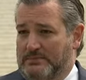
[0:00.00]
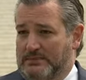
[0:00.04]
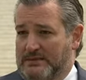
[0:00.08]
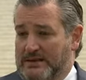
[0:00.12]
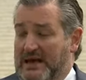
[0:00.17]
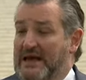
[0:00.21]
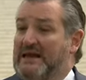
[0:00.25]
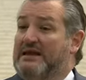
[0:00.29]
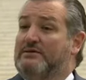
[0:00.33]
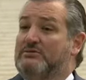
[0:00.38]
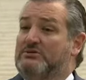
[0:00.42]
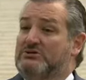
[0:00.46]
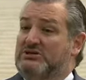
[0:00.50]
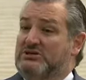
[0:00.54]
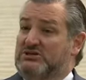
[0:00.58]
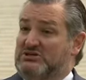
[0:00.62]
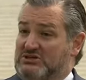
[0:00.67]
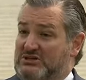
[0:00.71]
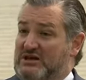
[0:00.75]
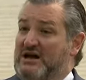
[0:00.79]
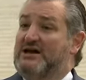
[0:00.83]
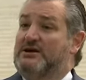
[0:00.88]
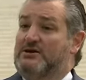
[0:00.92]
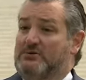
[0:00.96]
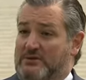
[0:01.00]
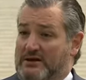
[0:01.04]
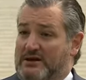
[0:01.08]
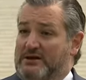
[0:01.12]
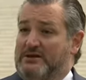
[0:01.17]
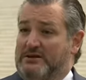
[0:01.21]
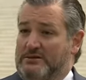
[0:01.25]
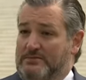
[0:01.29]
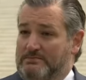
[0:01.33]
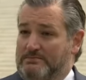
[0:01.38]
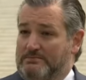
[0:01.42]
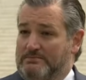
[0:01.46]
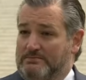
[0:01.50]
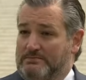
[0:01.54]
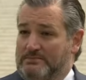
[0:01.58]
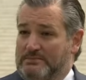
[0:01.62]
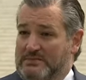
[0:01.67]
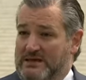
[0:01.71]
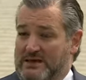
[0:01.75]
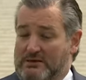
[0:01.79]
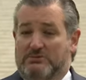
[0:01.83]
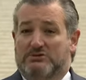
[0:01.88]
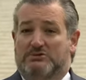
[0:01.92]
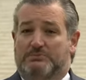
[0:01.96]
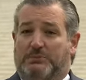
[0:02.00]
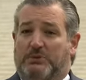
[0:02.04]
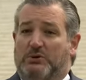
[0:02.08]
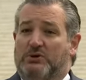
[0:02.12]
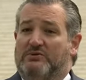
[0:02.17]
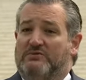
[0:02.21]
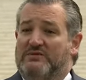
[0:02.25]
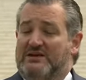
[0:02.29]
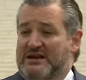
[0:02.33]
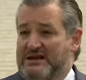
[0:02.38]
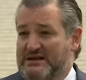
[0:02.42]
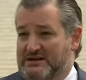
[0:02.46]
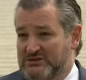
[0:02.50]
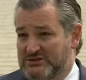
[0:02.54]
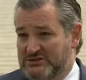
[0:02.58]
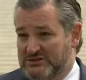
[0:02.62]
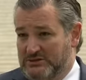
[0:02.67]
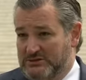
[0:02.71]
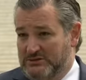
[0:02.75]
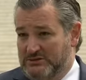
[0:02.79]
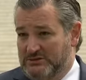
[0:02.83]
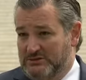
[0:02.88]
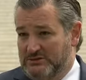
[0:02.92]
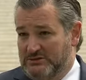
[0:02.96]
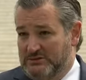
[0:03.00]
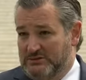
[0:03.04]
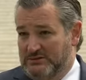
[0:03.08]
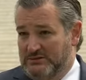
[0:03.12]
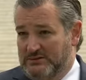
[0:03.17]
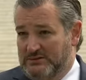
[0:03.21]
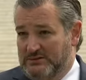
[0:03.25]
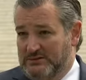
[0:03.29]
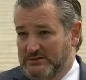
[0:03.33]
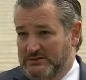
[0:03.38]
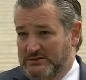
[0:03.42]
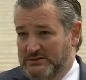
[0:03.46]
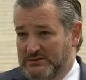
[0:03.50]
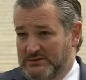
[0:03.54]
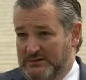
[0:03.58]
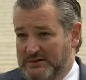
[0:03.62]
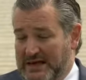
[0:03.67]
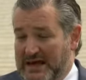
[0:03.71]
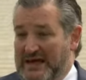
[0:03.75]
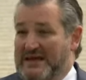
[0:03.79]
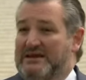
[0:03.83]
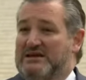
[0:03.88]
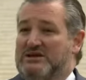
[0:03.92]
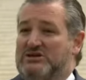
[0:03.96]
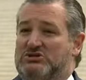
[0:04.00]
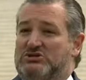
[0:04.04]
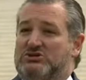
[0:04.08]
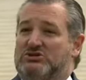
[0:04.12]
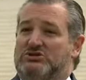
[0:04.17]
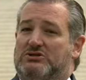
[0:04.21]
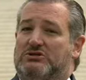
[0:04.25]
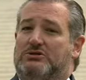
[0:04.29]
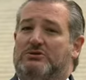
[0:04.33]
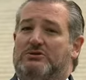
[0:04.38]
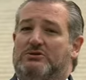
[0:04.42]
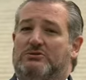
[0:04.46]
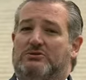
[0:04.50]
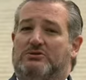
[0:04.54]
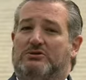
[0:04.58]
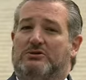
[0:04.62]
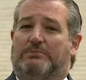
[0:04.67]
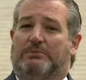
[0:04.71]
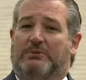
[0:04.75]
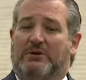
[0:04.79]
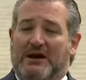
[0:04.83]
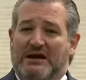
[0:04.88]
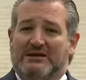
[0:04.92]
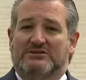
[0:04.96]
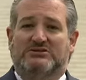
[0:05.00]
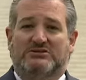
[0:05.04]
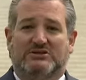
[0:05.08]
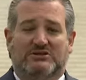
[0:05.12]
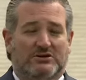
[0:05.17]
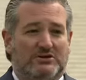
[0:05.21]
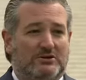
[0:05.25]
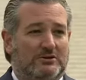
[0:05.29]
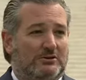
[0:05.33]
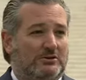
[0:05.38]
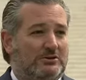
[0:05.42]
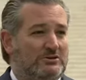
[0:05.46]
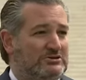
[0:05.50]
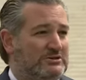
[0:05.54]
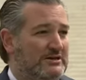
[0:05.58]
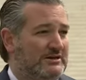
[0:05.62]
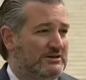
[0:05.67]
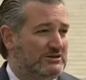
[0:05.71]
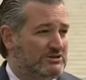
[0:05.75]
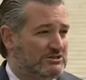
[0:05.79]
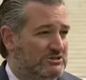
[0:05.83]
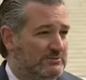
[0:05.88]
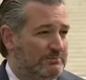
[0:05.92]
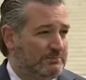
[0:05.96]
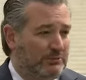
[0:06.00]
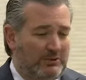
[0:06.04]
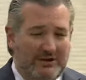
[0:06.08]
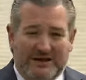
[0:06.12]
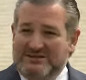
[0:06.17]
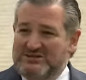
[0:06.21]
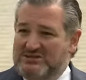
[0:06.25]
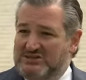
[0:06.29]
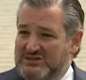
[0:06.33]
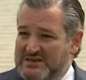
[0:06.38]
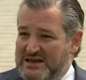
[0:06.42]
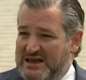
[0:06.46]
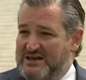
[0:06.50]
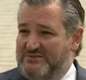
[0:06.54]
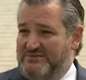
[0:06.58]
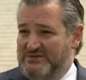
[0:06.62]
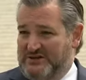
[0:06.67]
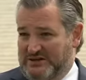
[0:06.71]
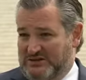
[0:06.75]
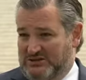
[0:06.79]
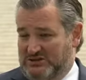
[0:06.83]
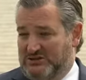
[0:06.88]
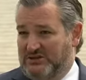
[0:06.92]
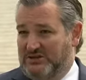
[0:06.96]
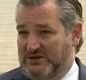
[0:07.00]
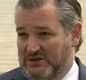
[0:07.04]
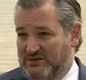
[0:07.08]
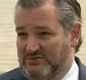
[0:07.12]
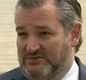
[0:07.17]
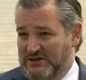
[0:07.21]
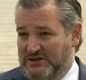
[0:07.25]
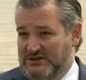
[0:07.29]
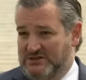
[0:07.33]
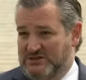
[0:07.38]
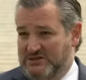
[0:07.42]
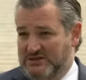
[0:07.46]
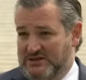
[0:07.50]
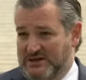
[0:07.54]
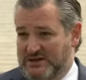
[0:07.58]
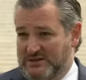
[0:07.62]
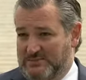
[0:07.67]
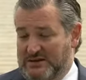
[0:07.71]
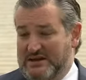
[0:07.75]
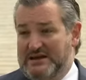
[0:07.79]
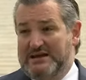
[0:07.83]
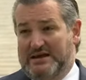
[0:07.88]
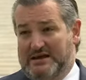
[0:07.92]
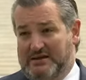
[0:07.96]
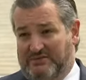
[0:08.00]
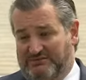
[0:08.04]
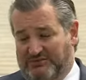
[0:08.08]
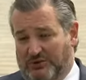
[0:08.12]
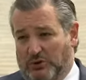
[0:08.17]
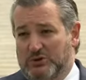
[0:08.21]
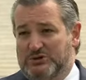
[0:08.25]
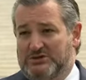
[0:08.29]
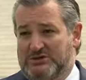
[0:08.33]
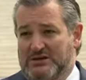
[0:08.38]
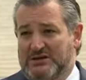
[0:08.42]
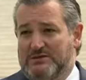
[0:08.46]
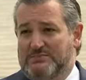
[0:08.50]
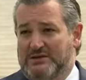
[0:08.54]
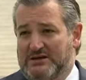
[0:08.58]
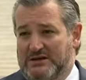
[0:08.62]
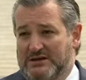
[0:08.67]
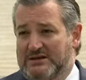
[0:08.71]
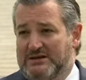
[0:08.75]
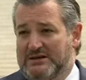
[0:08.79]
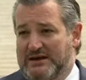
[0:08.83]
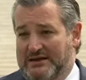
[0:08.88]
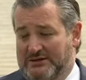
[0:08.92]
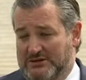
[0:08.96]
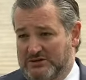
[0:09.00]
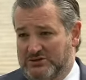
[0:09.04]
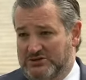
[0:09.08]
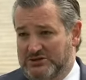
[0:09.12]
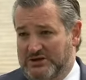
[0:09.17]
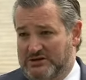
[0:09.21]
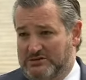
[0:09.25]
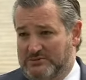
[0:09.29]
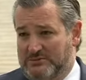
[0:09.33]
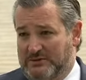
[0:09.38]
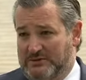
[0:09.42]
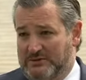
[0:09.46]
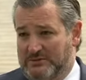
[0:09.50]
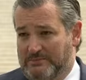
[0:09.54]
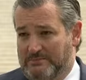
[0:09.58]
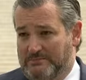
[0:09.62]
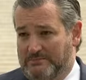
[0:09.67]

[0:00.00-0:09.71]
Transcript: And he was exonerated. He was proven innocent. And he sued the prosecutors that had suppressed the evidence that convicted him, and he got a $14 million judgment.